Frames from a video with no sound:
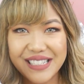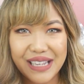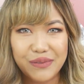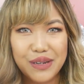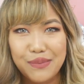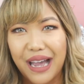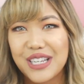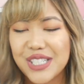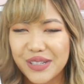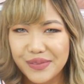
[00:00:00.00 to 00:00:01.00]
and it would
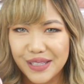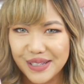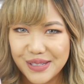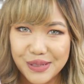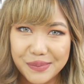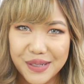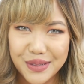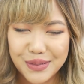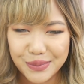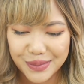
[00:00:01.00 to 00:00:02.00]
match and it would look super,
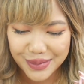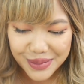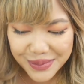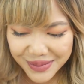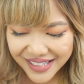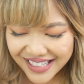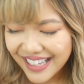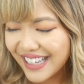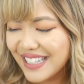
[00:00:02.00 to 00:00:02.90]
super cool.